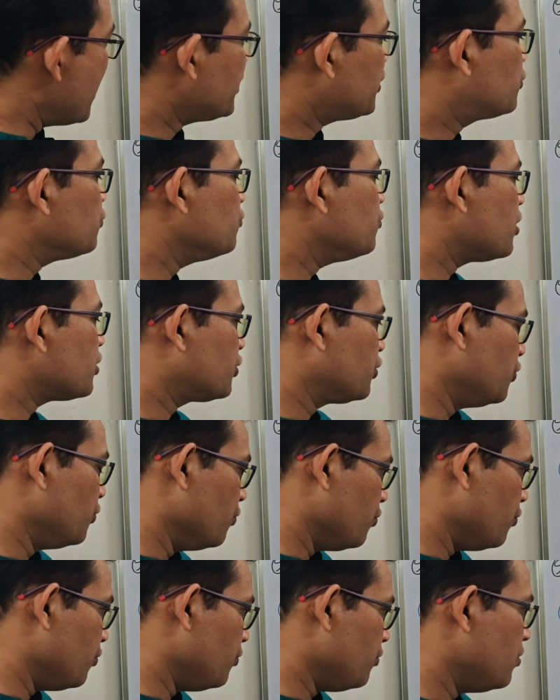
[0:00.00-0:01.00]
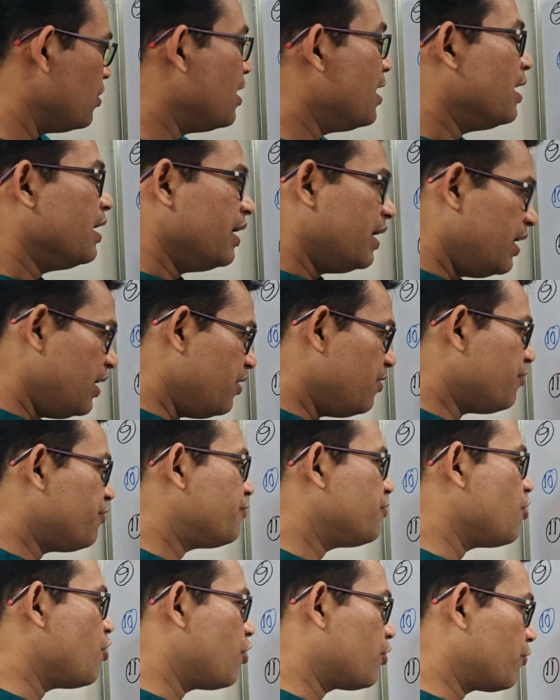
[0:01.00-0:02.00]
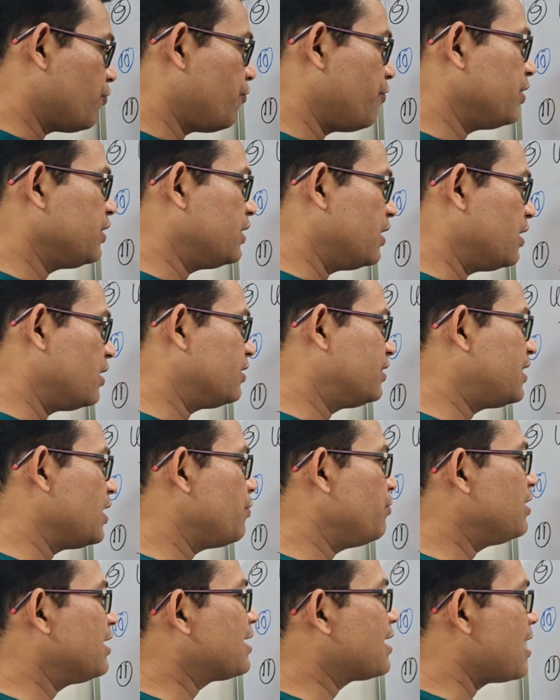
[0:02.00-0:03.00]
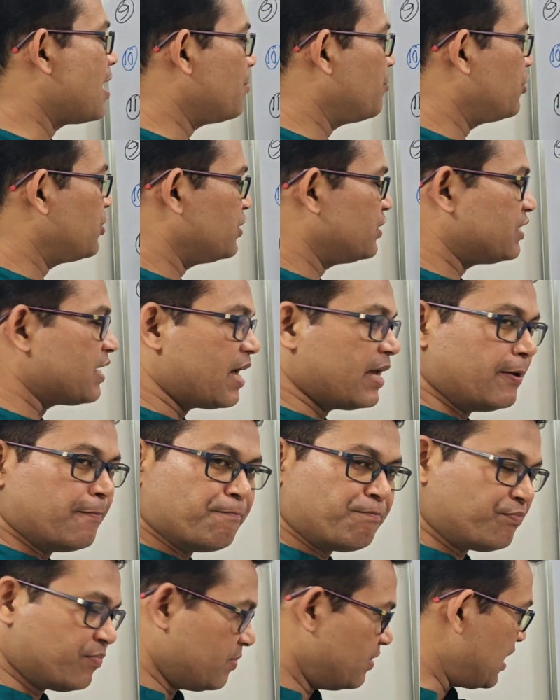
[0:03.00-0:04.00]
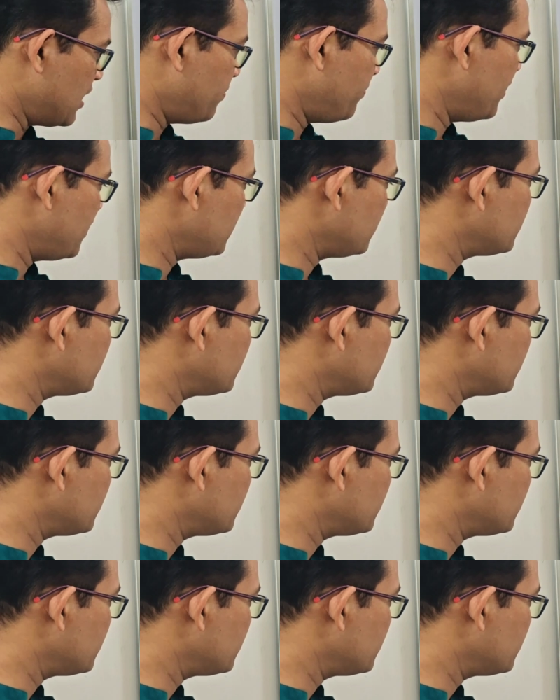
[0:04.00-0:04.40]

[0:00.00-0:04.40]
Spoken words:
I do not know if or whether they will come on time. That